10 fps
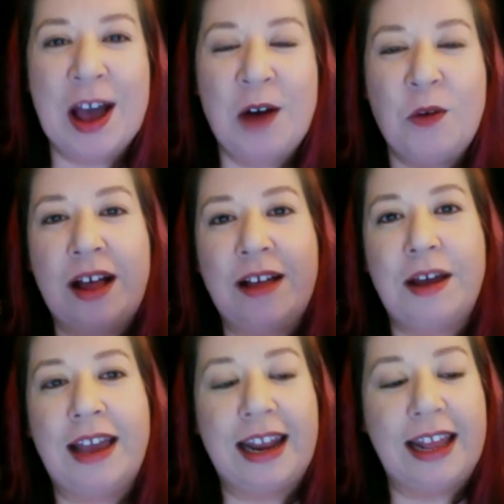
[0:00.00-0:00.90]
Well,
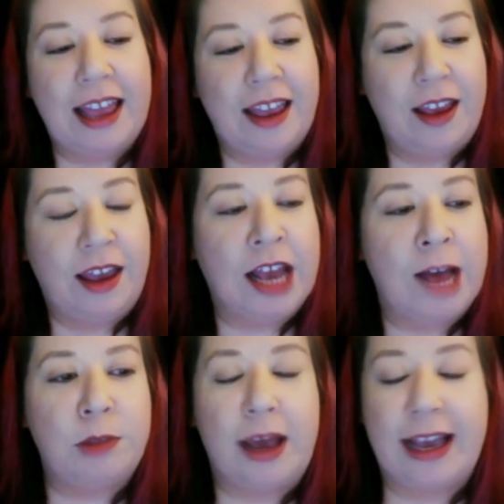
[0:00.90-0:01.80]
and it
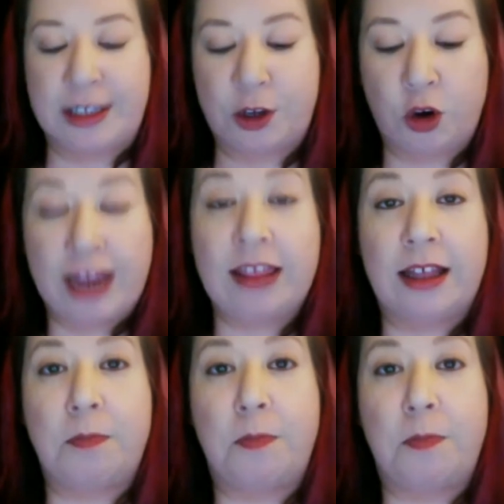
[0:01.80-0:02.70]
comes back. It's a great
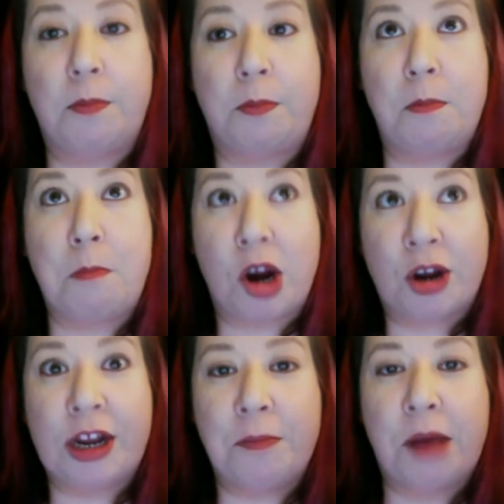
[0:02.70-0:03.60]

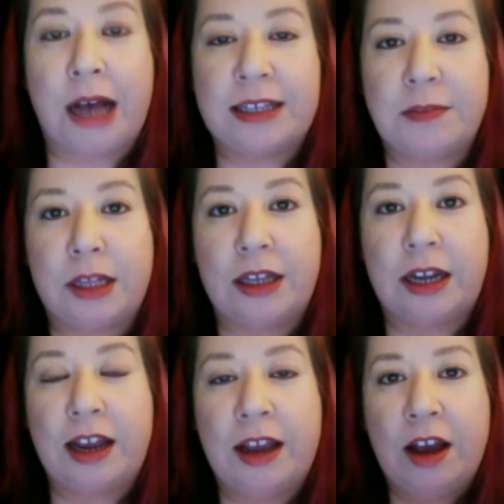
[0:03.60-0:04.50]
marketing
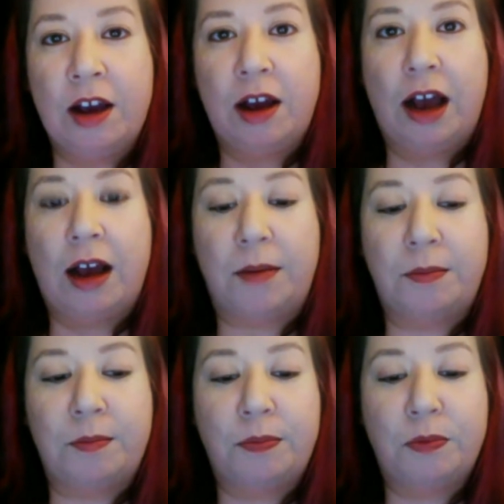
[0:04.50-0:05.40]
possibility
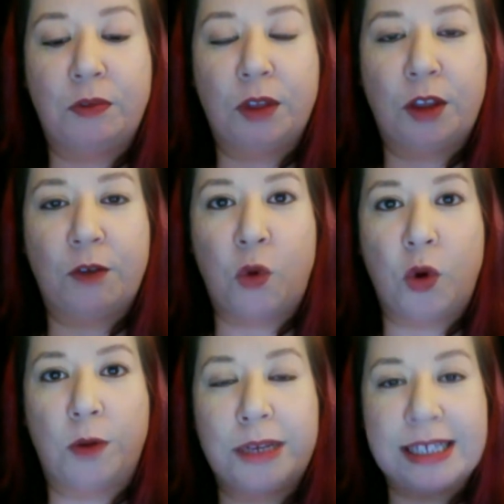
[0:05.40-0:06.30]

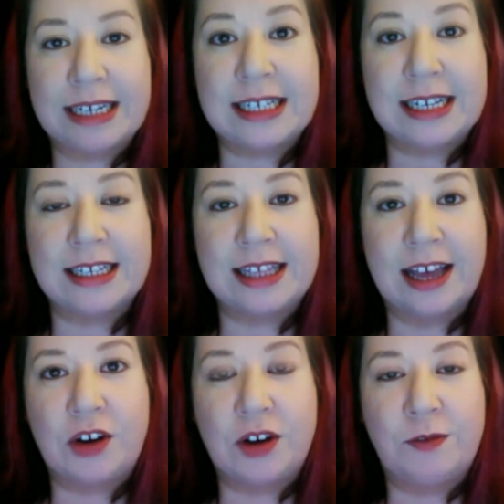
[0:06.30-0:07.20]
for businesses
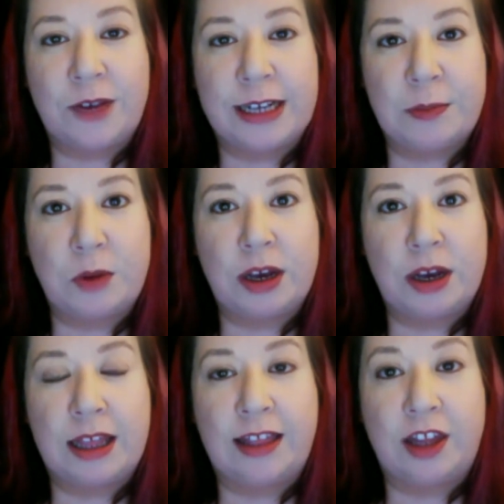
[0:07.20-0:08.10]
that are on Facebook,
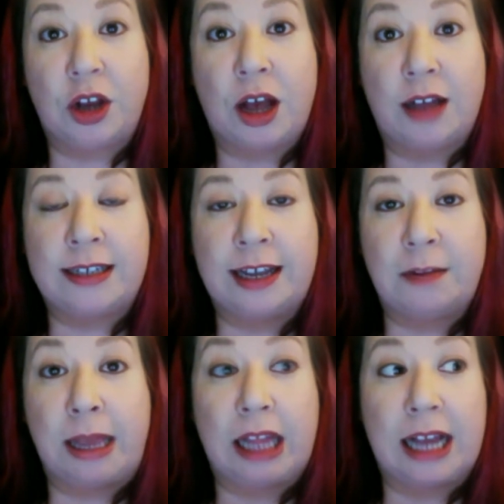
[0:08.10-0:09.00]
that their content
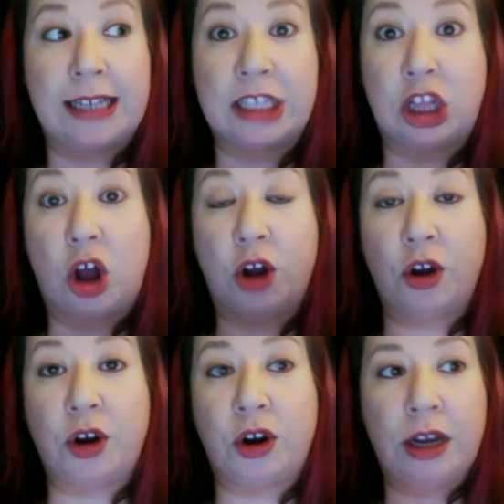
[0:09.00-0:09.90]
may last
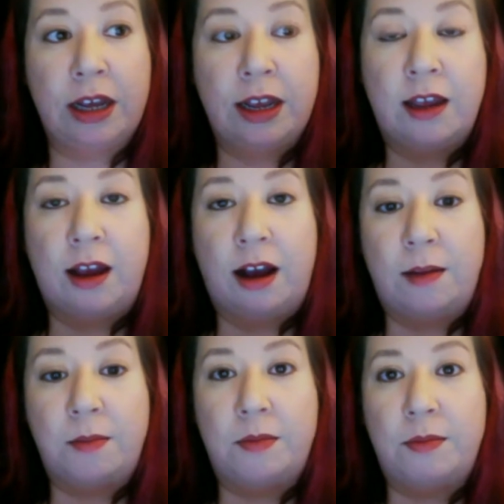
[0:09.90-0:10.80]
longer
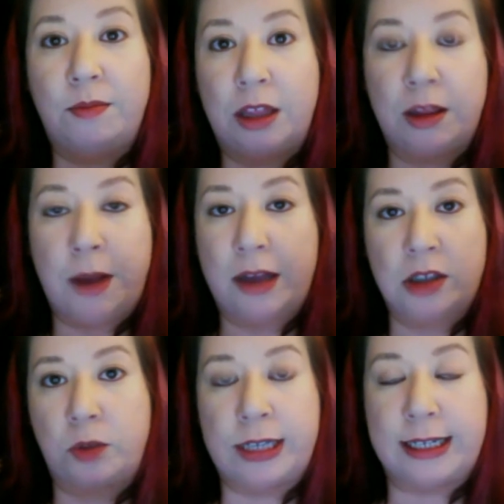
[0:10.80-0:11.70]
than the
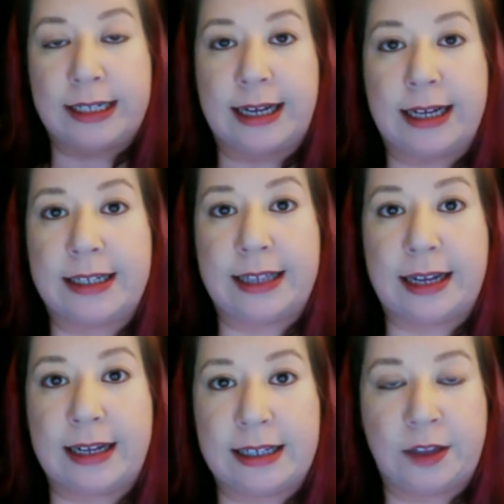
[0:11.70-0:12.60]
possible 10 seconds
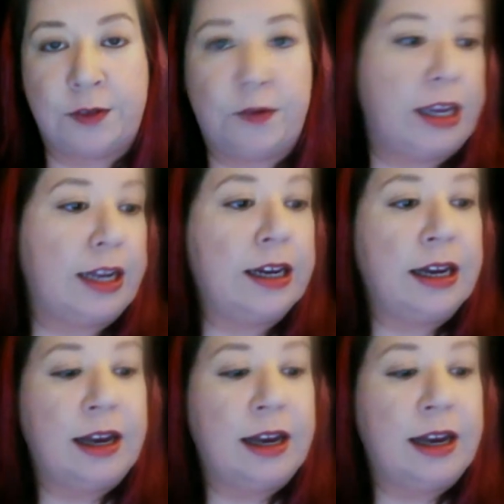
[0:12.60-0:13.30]
that it's in the feed.